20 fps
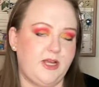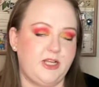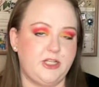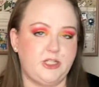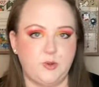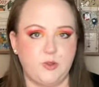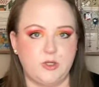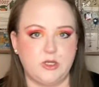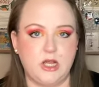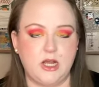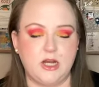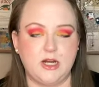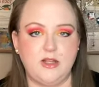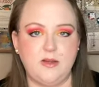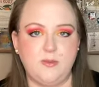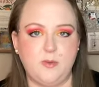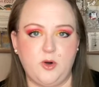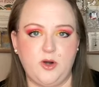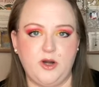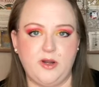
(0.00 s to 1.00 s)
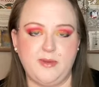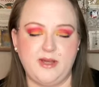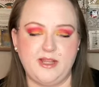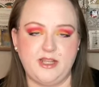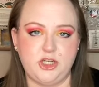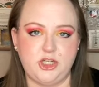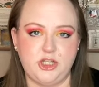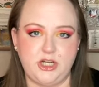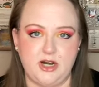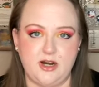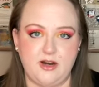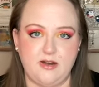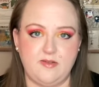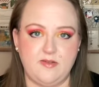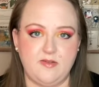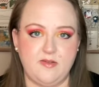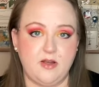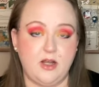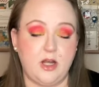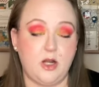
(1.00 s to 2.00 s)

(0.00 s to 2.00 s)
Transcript: at 2 o'clock in the morning by the sheriff,